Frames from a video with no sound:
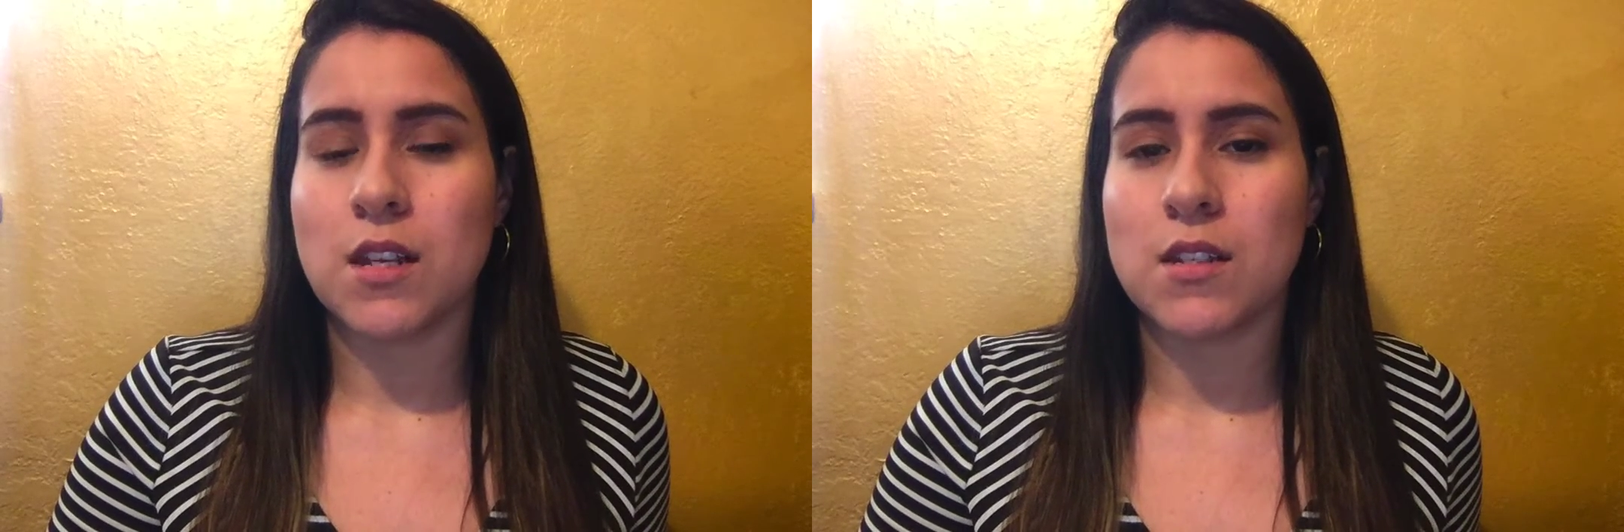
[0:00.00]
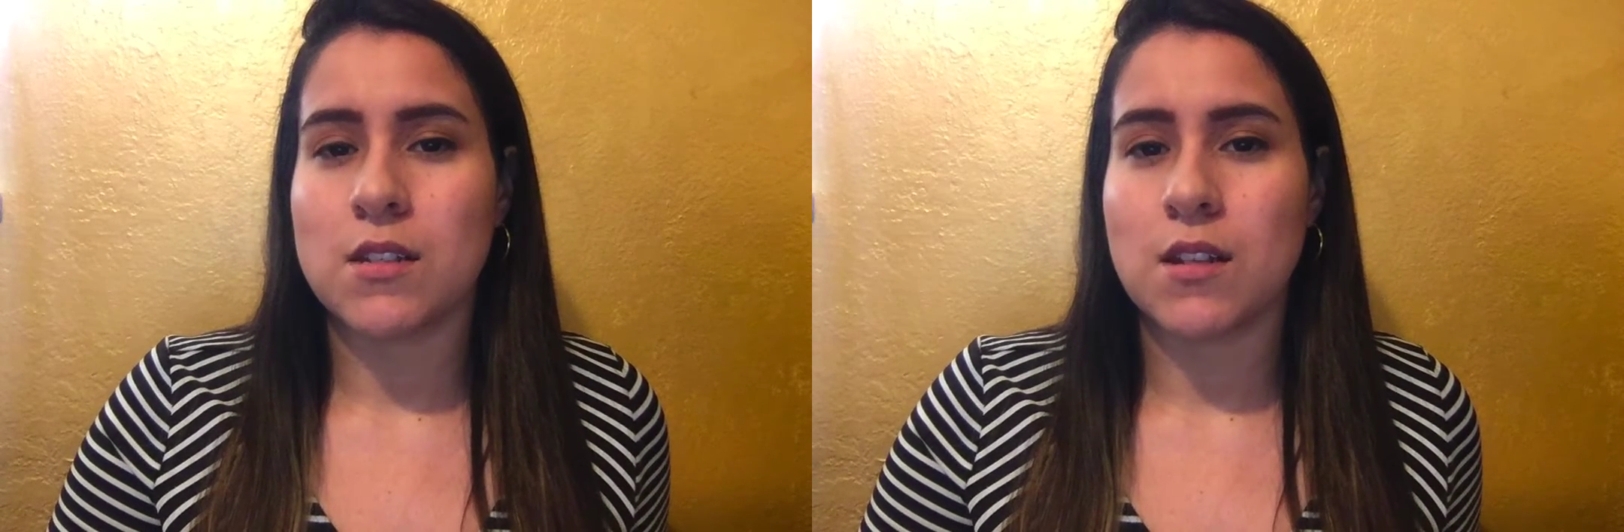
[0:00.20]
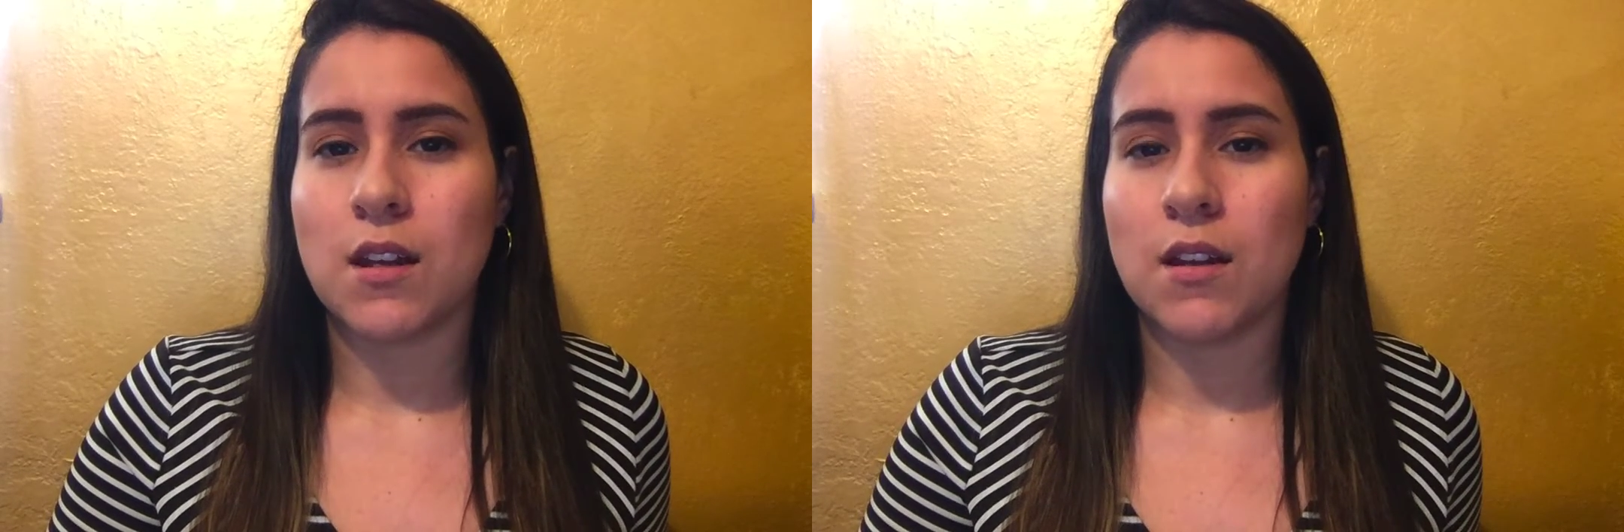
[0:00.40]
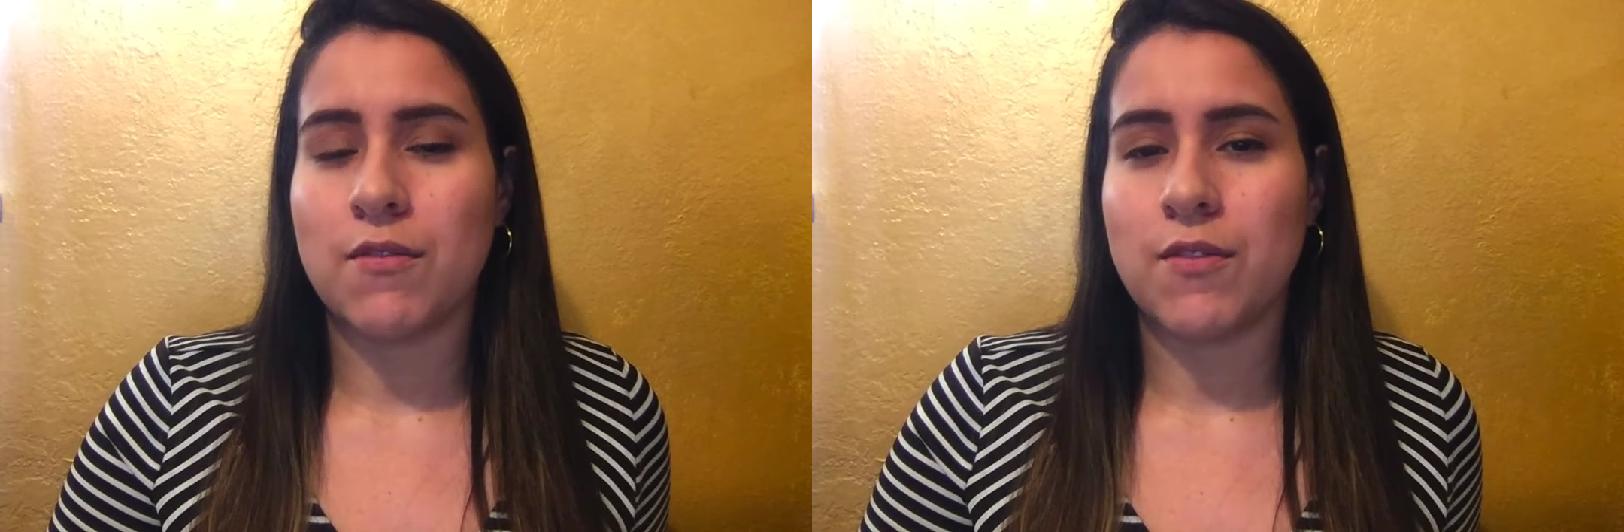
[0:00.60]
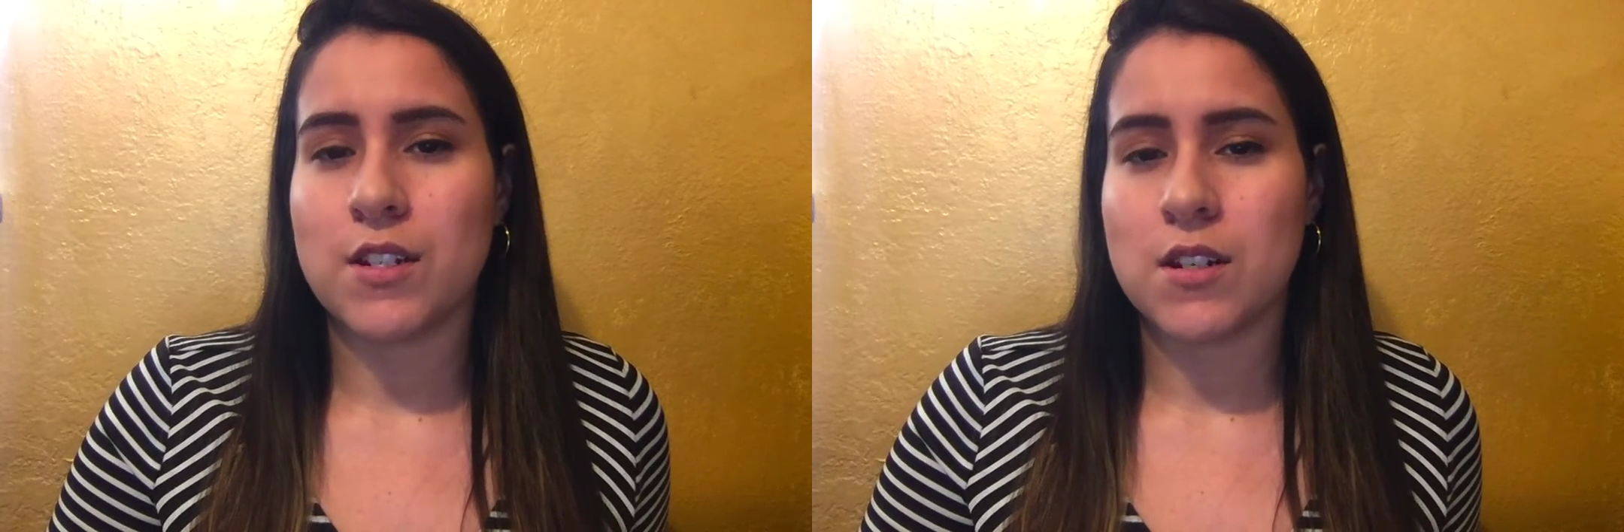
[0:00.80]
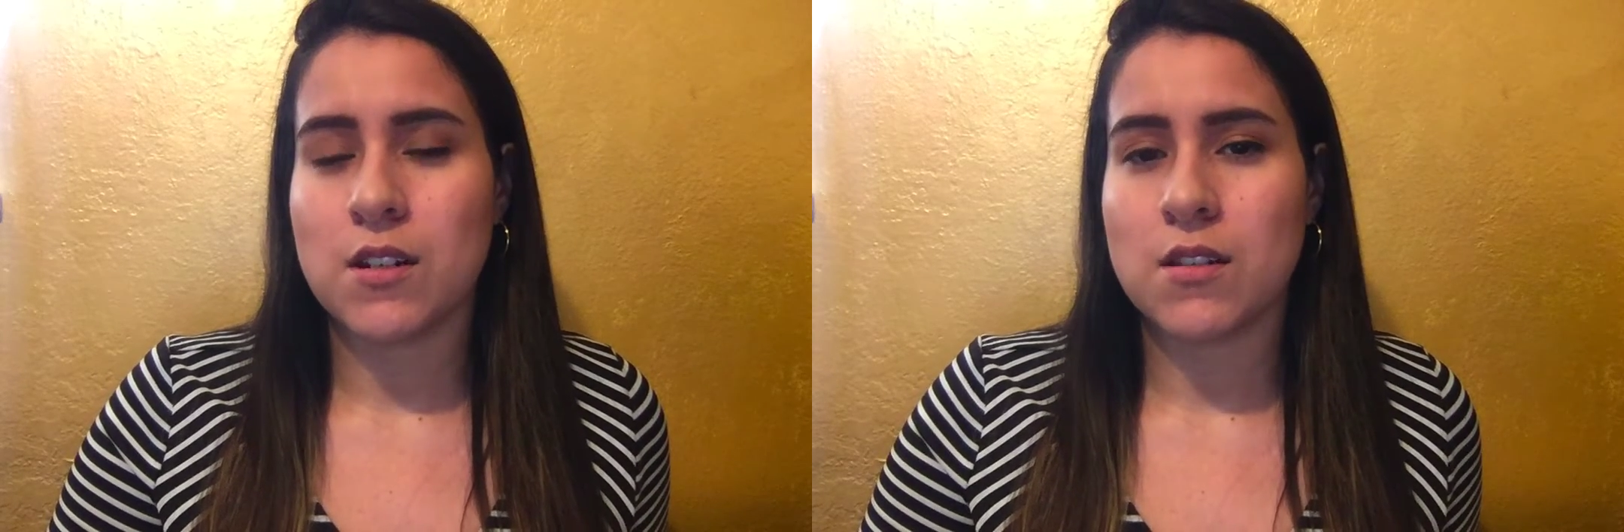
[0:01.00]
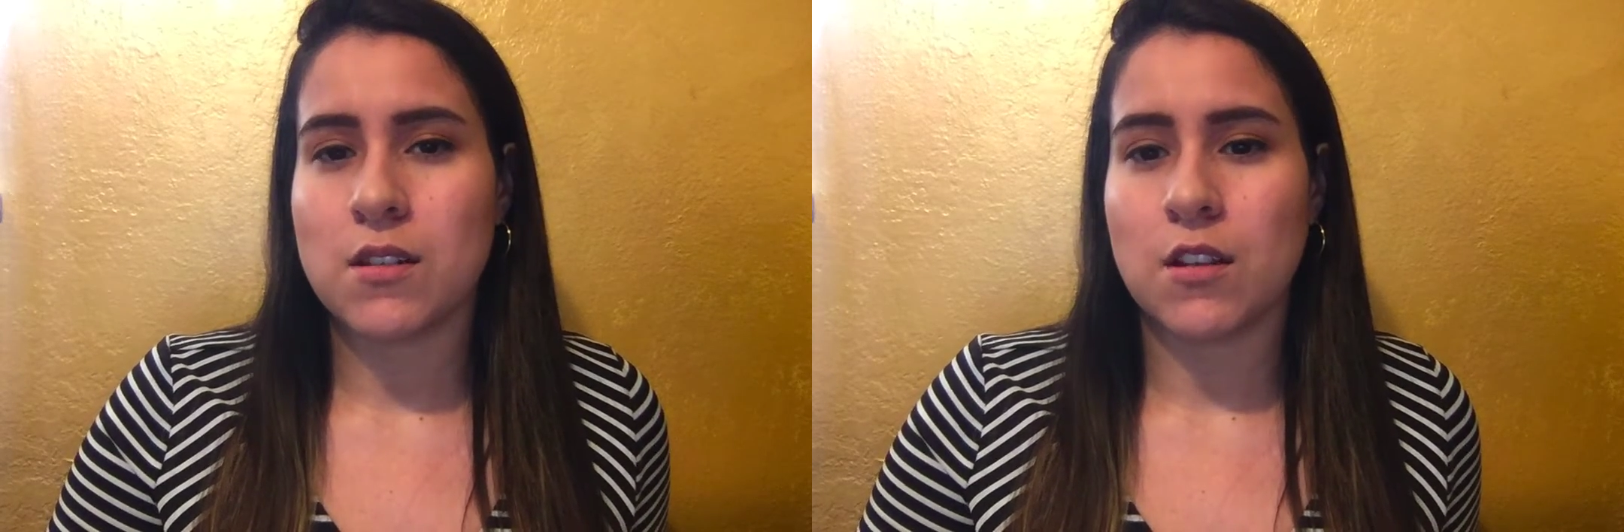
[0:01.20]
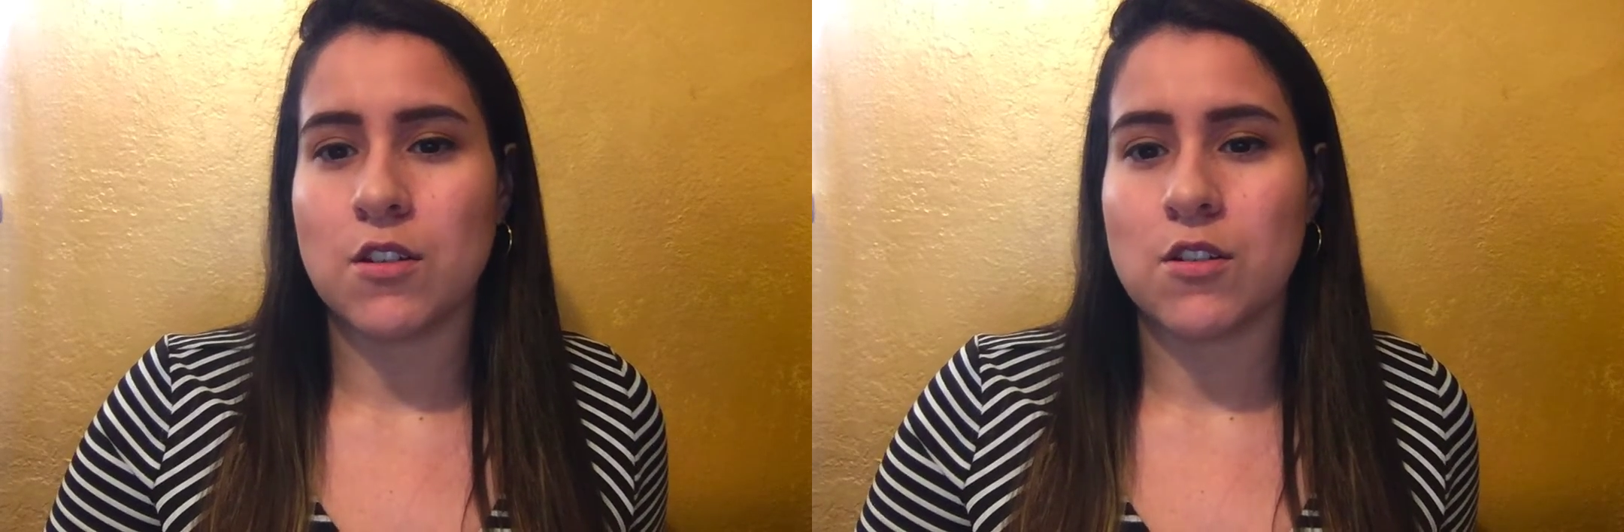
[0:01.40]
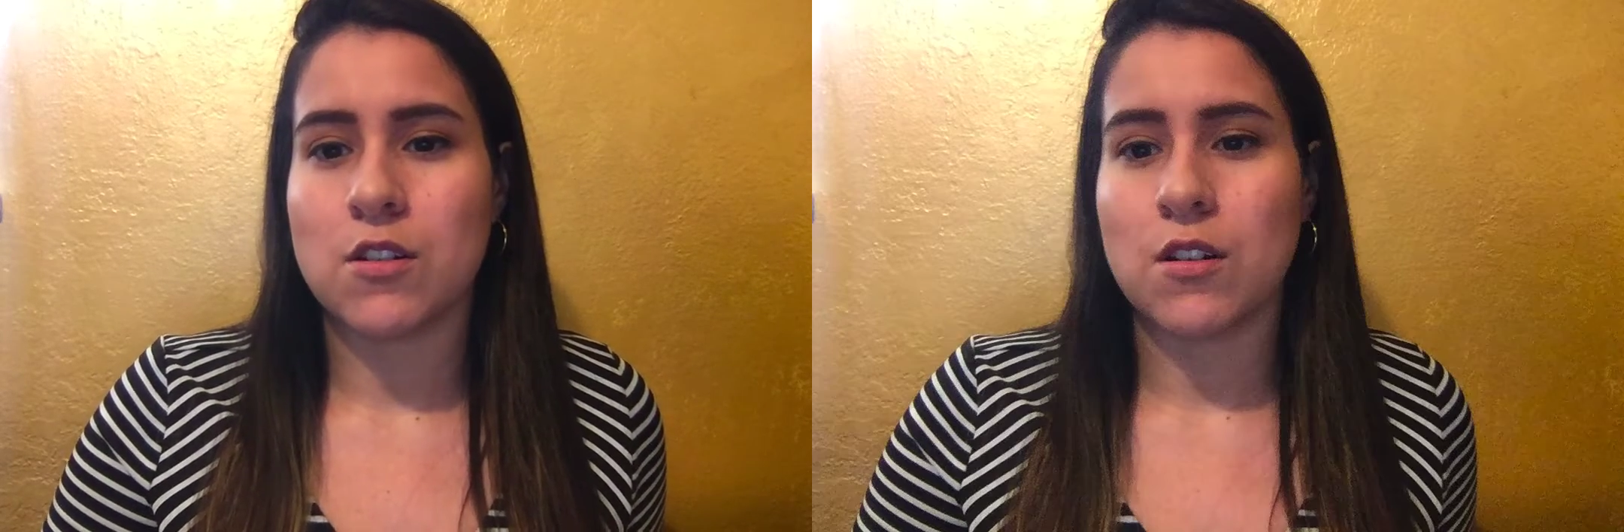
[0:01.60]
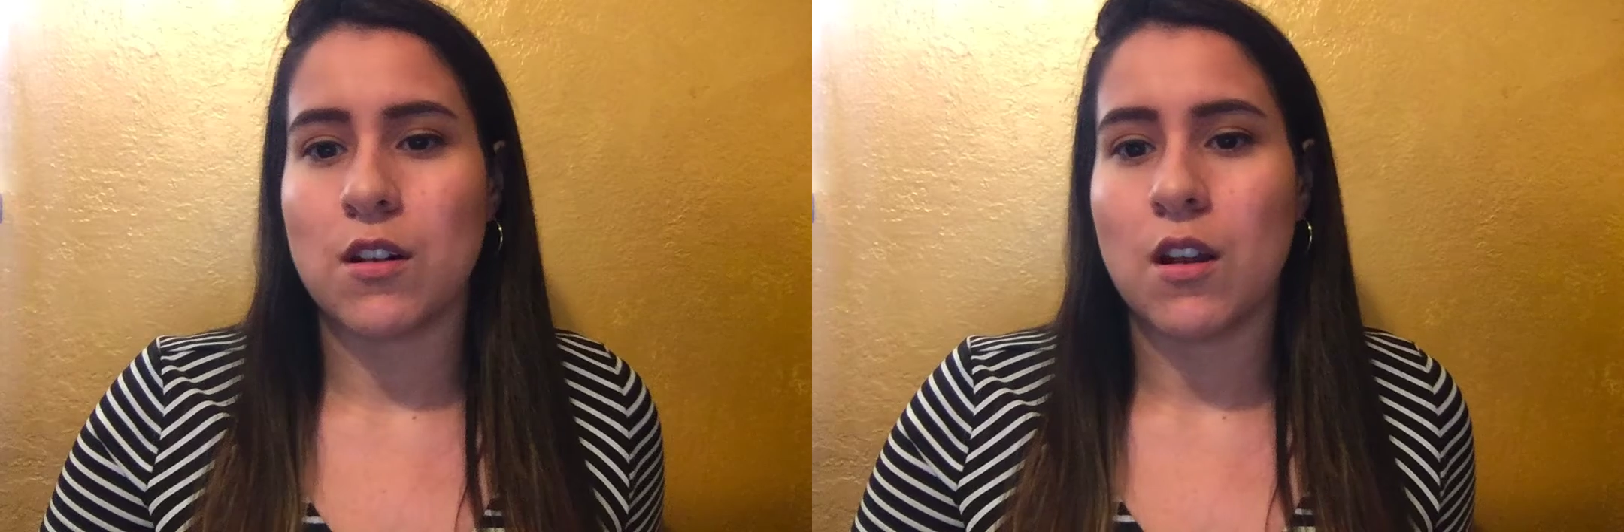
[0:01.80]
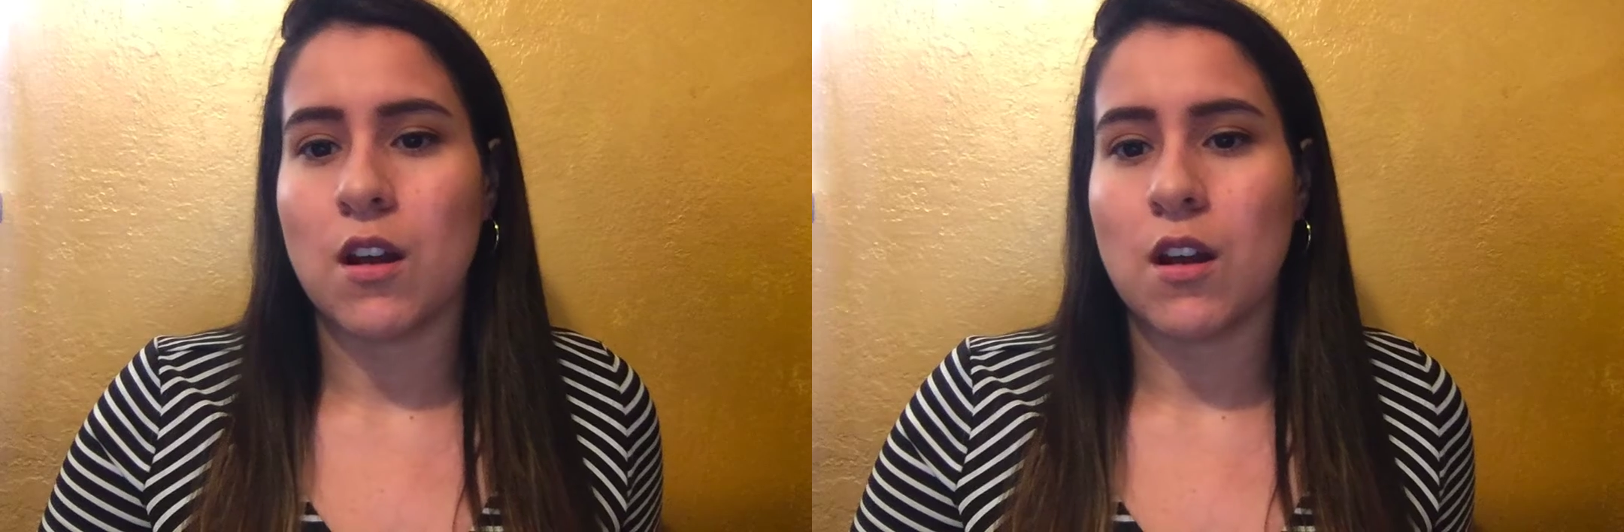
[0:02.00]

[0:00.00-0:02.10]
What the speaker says: is the efficient execution